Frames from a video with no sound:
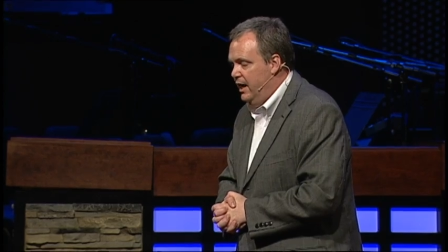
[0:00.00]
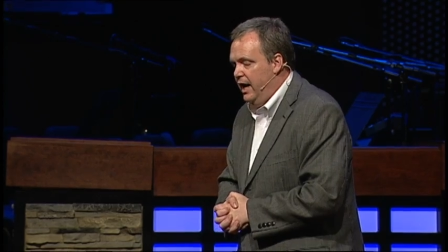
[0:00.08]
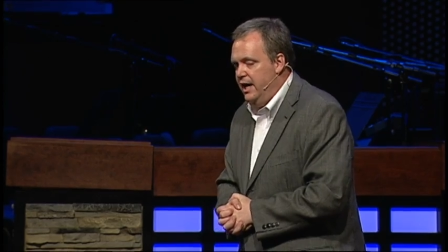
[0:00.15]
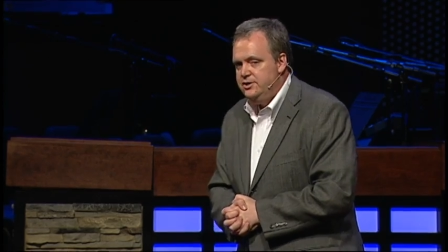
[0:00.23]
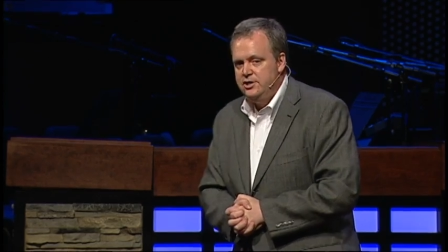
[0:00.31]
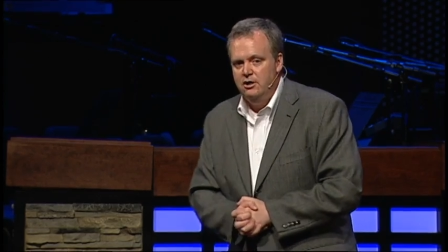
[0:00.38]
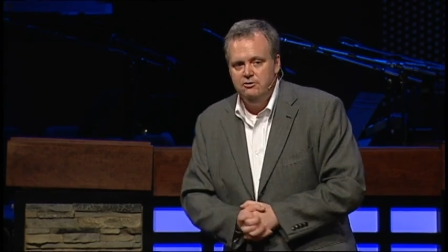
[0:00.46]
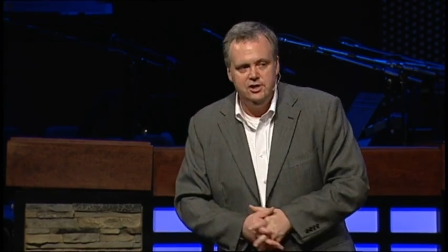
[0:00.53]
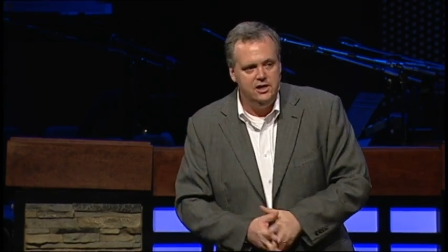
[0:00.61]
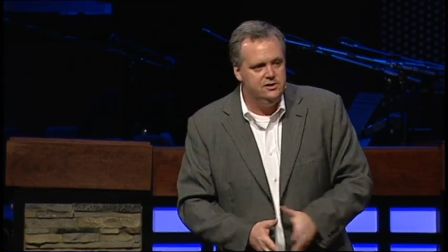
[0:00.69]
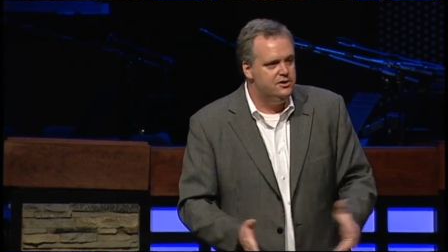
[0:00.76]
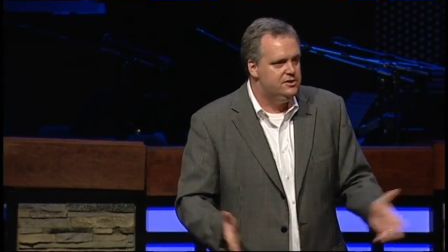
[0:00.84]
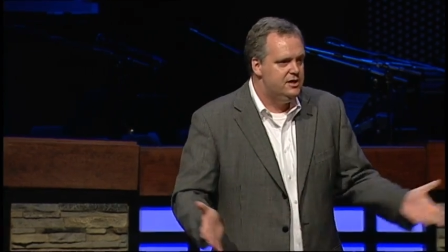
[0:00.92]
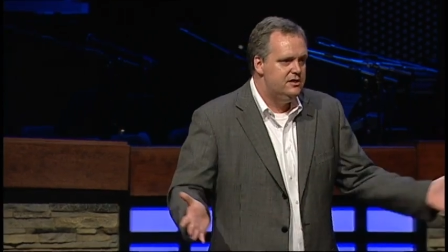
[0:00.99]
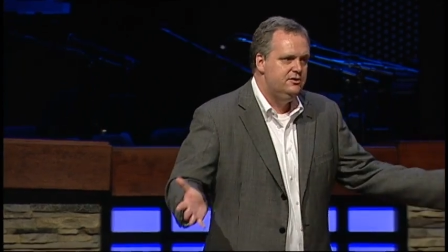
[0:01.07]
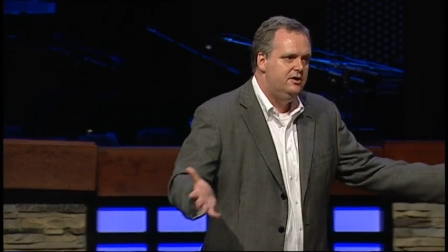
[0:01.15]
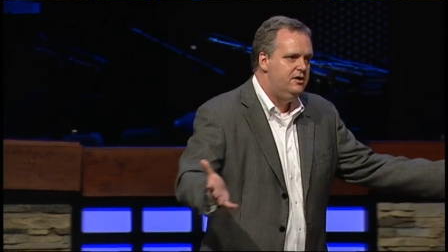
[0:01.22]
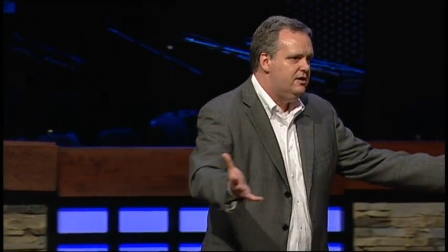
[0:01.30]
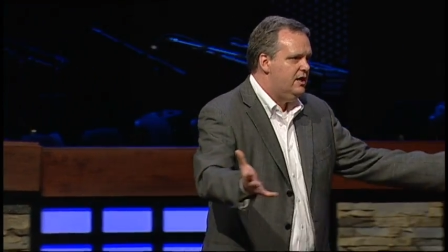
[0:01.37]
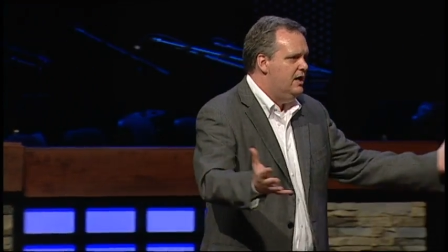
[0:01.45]
And so Jesus says,
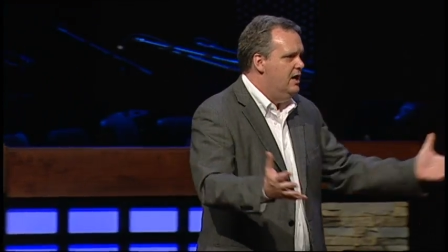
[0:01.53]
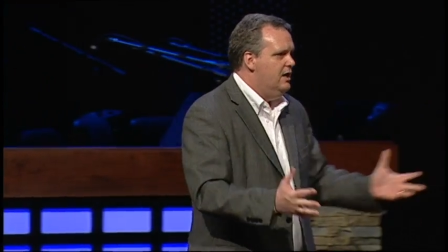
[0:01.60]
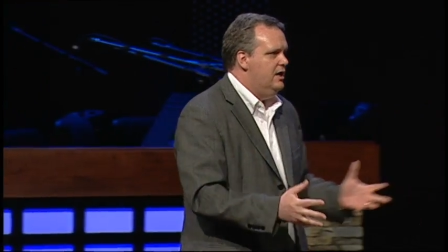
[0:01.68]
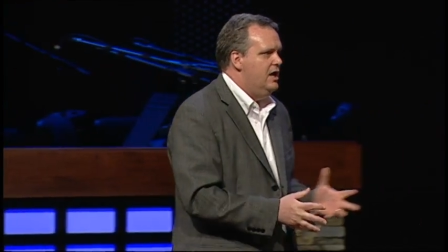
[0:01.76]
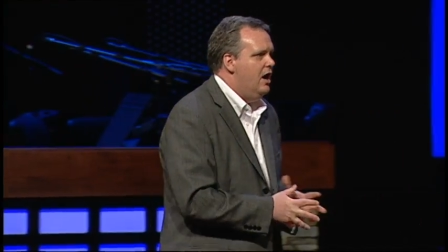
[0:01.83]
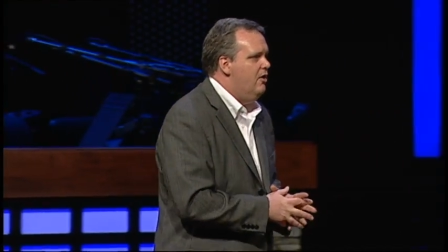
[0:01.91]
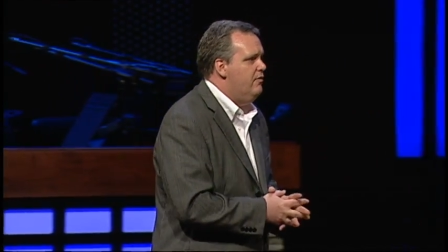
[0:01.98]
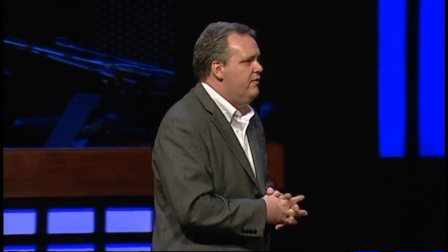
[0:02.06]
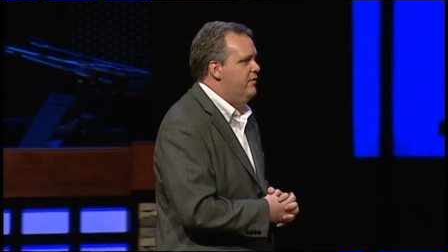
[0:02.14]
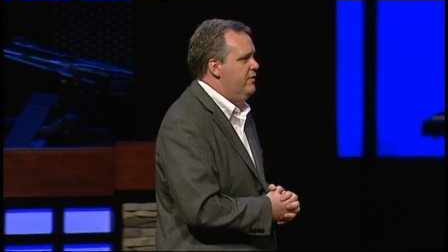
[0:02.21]
Look, you know,